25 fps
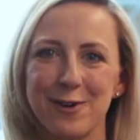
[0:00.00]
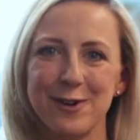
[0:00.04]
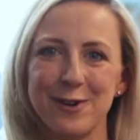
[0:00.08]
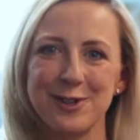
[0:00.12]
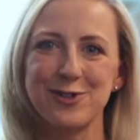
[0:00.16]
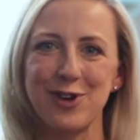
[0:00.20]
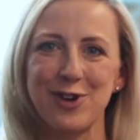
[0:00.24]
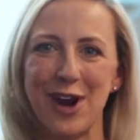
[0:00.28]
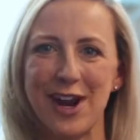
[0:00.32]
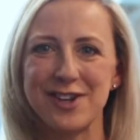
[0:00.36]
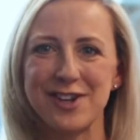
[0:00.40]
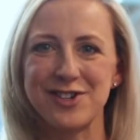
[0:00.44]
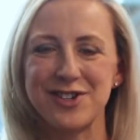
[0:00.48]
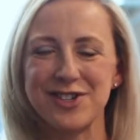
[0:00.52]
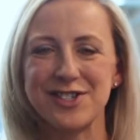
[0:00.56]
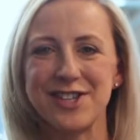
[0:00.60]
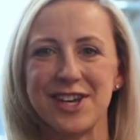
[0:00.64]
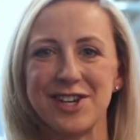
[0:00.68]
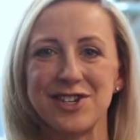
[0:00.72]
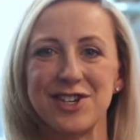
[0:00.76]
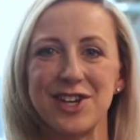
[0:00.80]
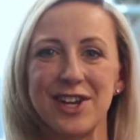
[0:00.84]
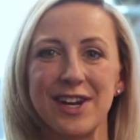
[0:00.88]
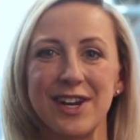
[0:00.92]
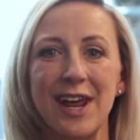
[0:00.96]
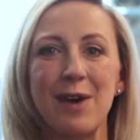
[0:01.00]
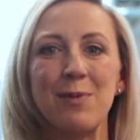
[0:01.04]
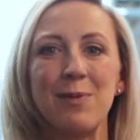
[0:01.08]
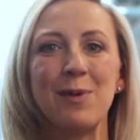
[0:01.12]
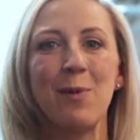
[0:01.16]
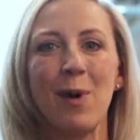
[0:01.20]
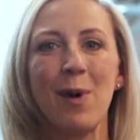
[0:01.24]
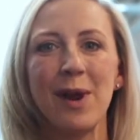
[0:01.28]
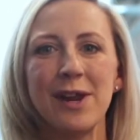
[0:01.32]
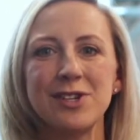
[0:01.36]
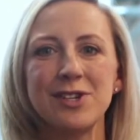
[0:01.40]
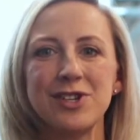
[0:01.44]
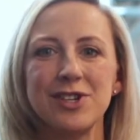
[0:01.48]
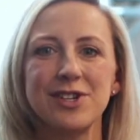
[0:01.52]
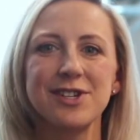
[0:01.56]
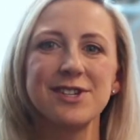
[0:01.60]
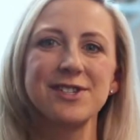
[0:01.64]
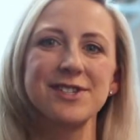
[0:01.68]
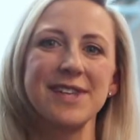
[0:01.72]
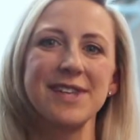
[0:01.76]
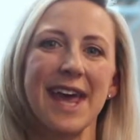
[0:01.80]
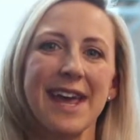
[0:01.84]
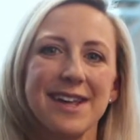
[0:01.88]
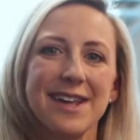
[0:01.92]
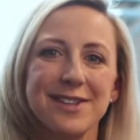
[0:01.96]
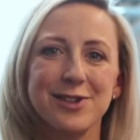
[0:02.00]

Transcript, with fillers: up for a strategy session and we wanted to just